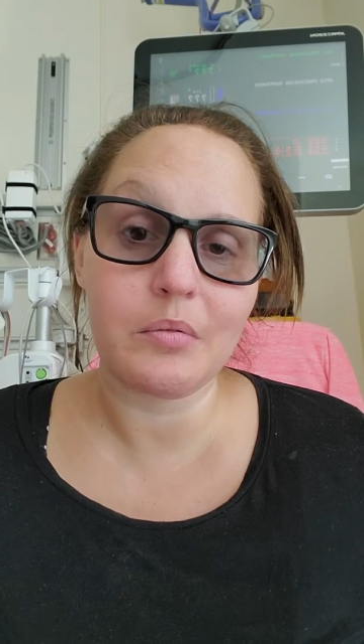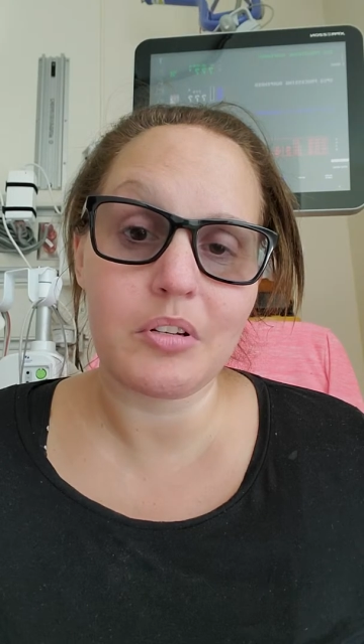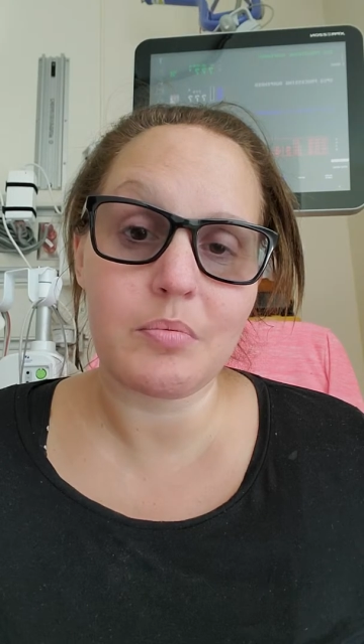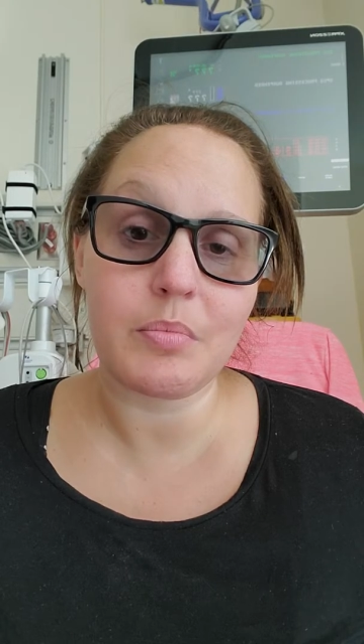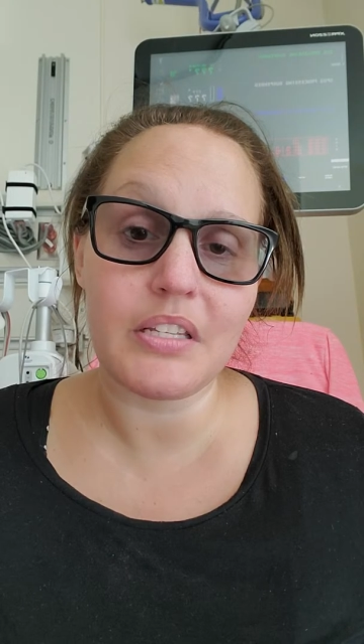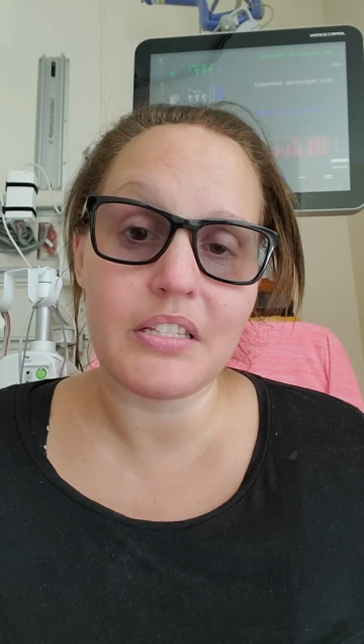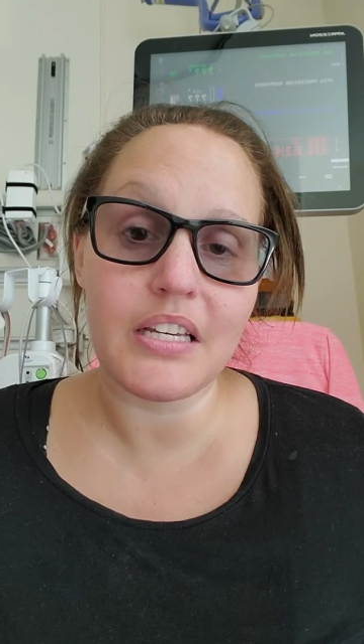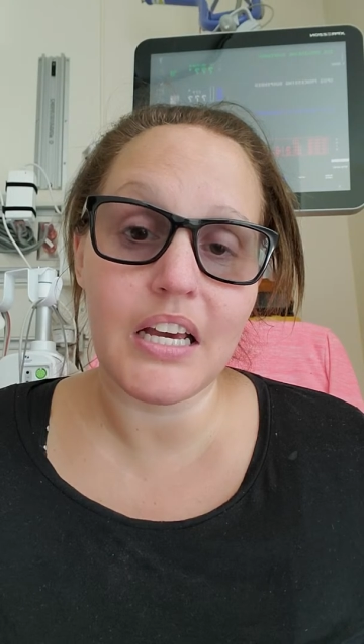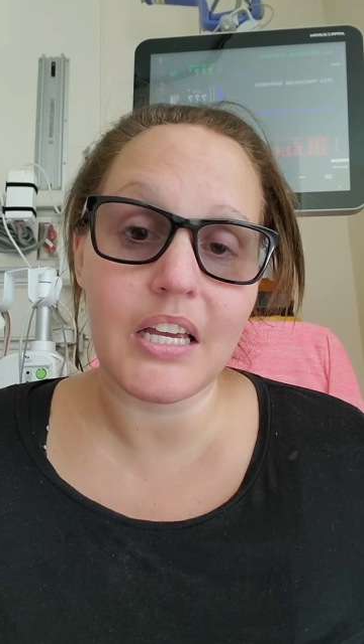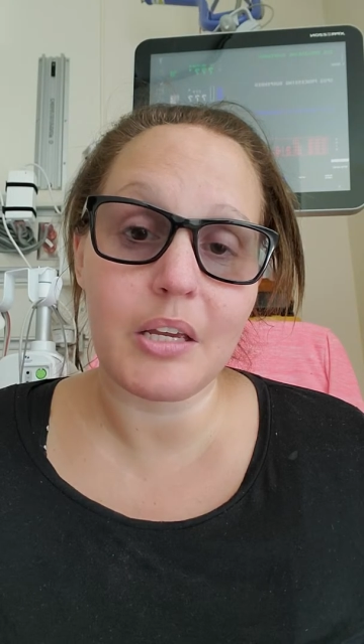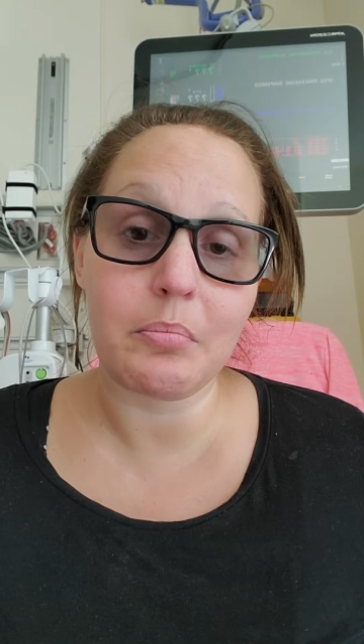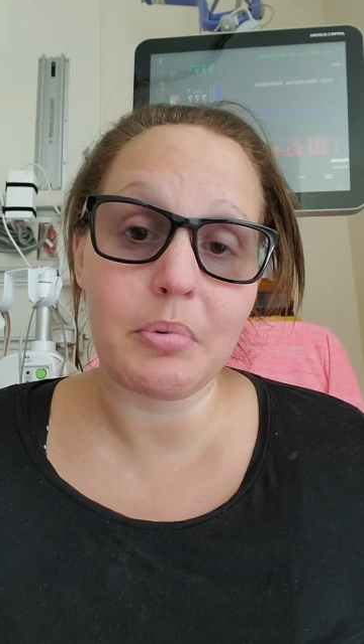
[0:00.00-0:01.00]
which means that
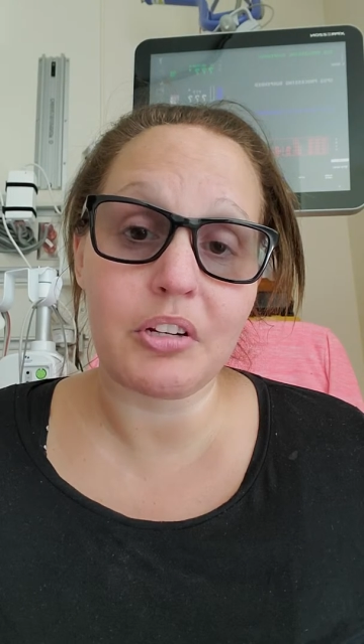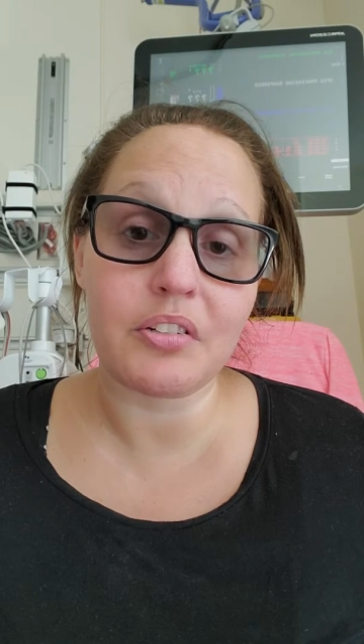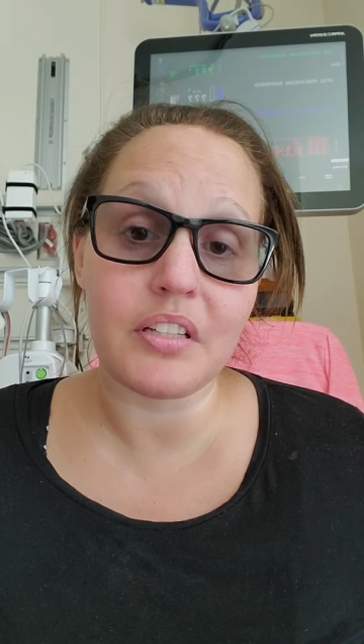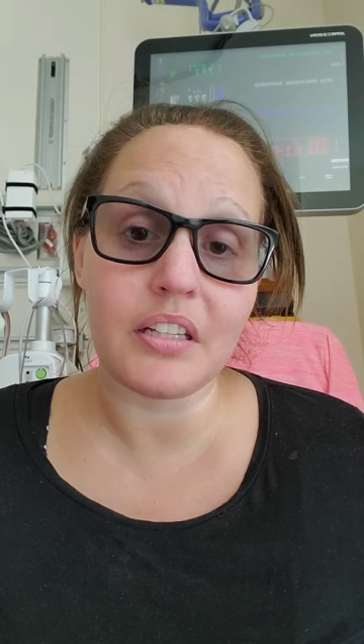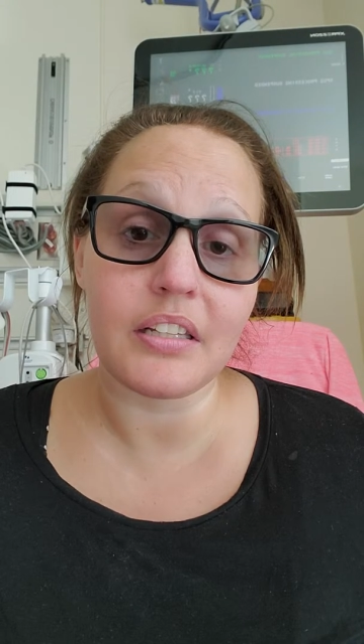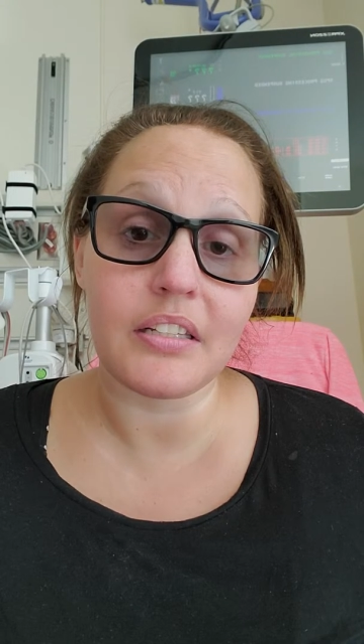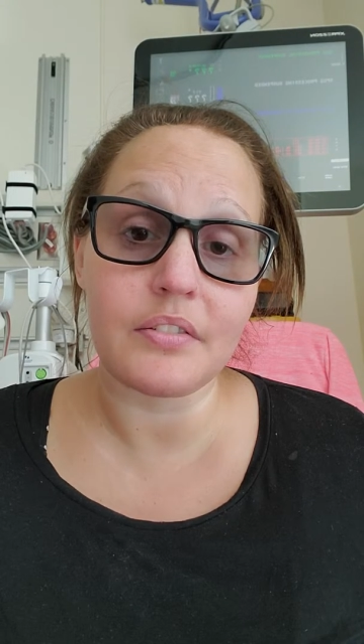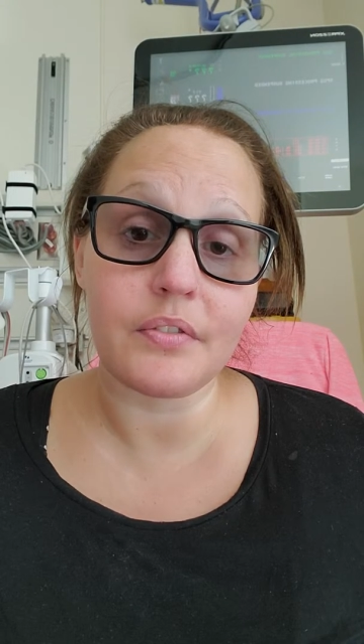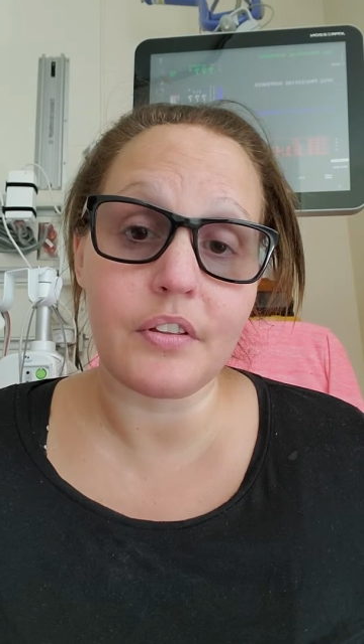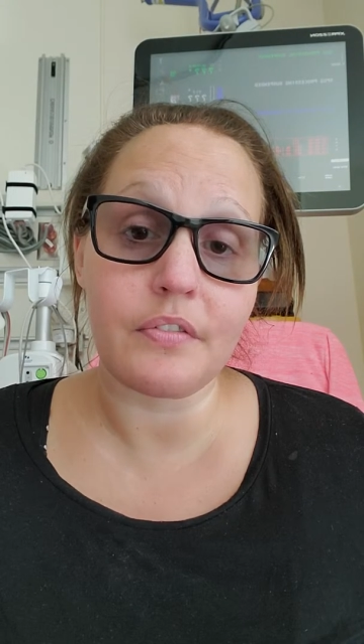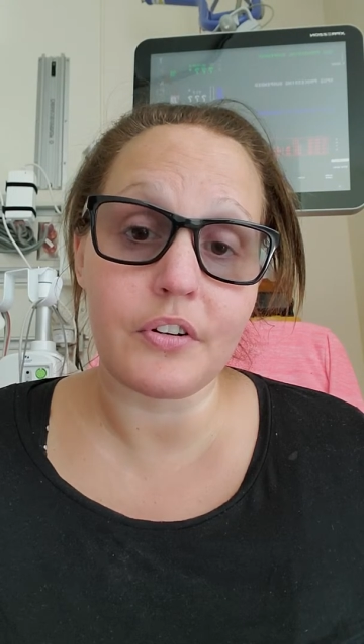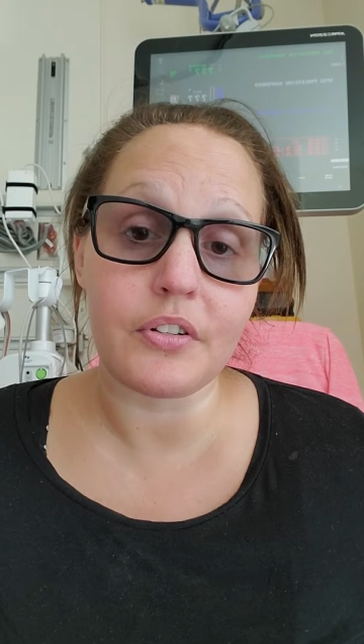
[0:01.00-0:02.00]
I am piercingless for
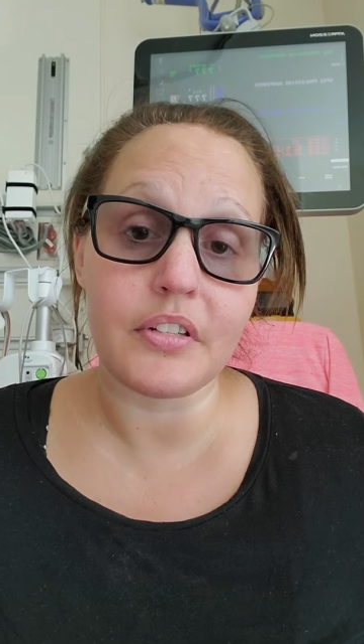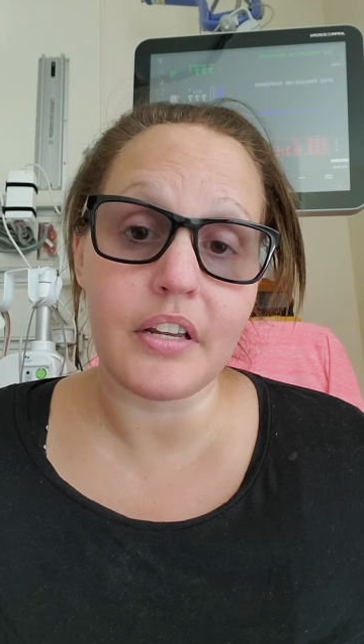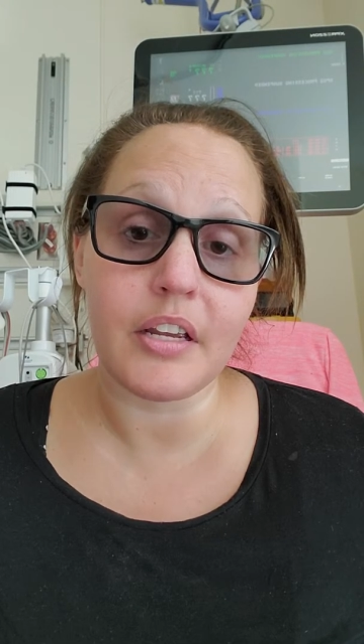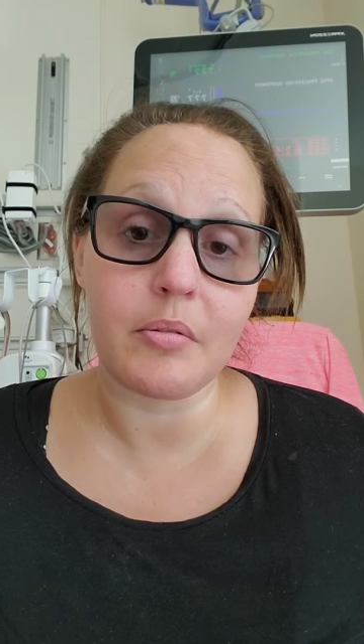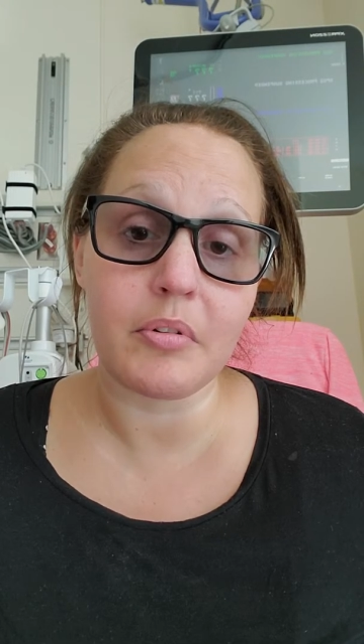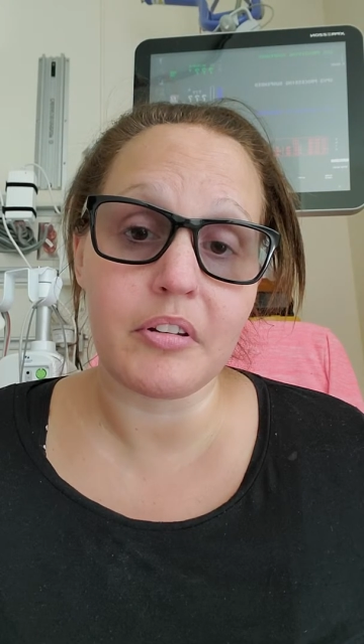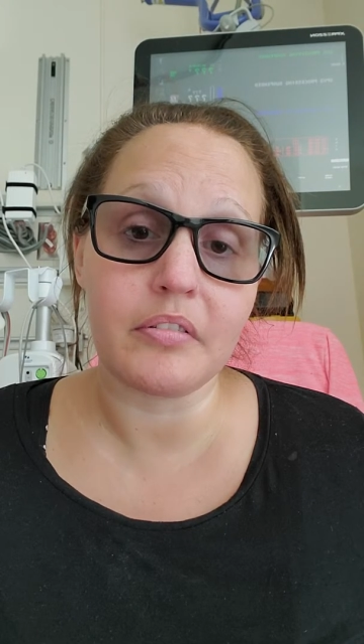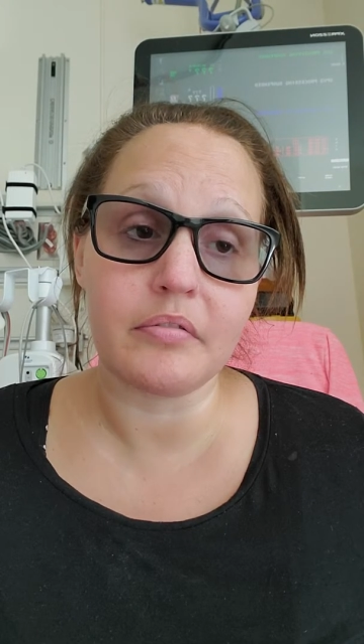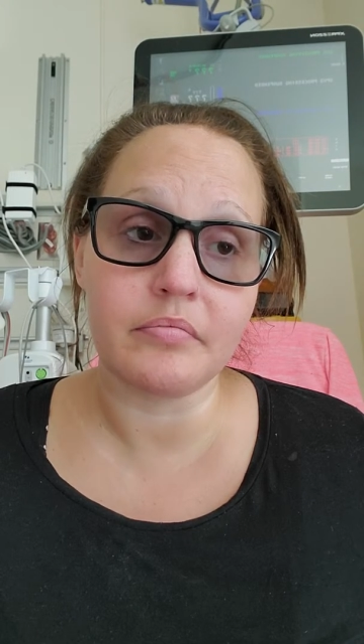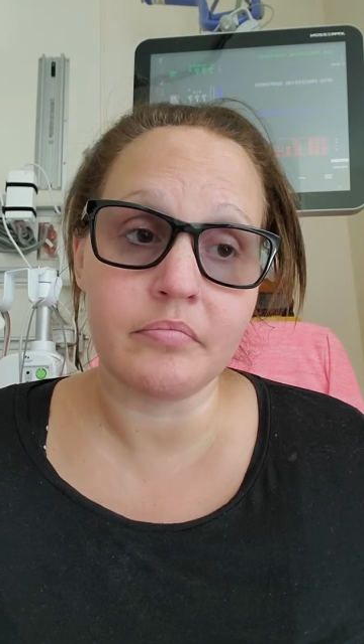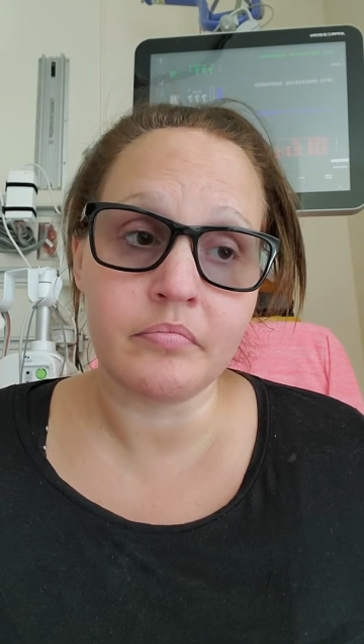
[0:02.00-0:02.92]
the first time in